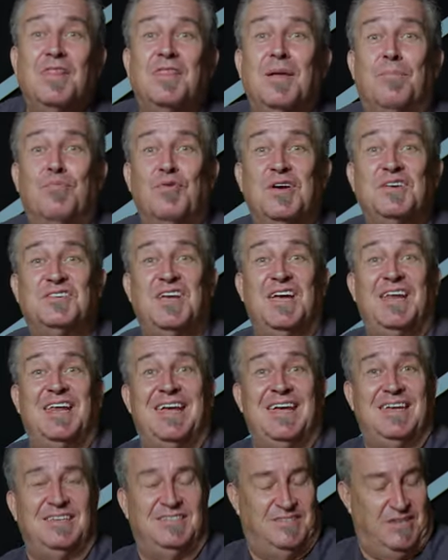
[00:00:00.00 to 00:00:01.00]
The brisket
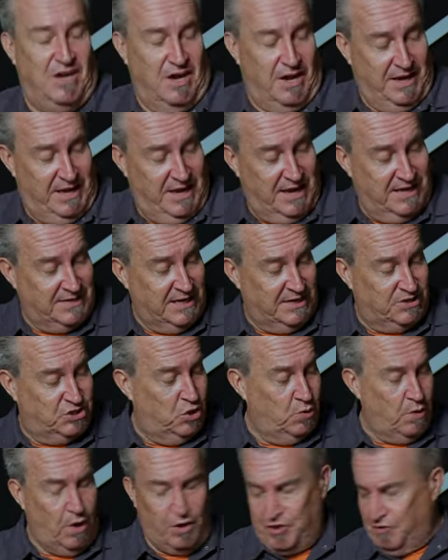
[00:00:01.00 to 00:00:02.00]
is done. It has hit
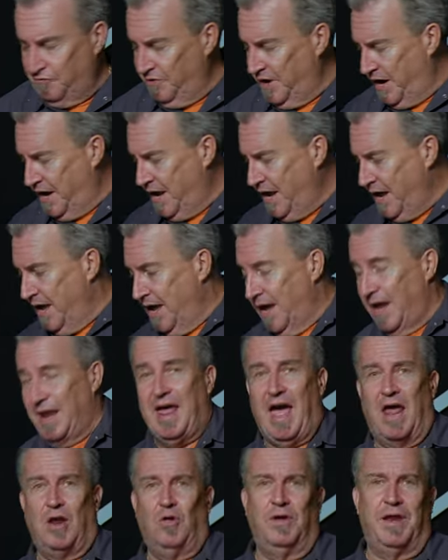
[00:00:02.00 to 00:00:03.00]
two oh three. And
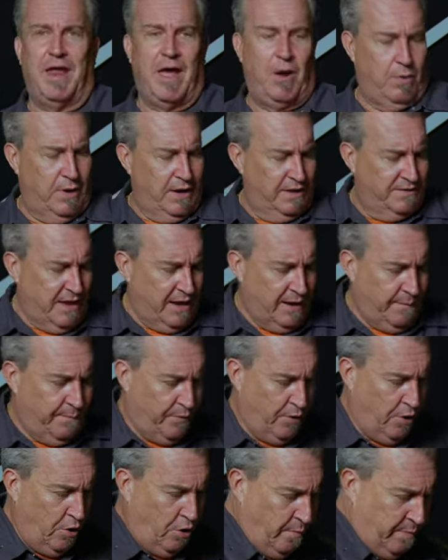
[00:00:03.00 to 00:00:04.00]
not only that, when I take a
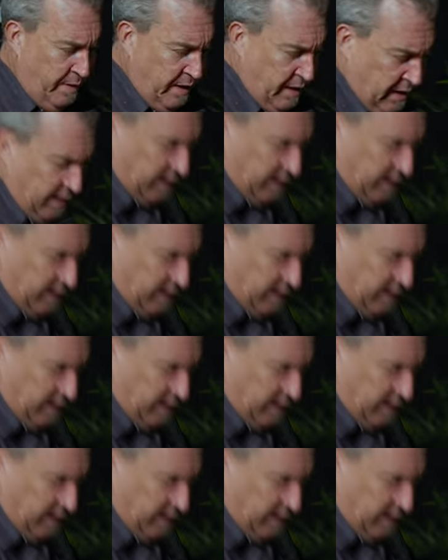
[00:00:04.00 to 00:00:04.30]
probe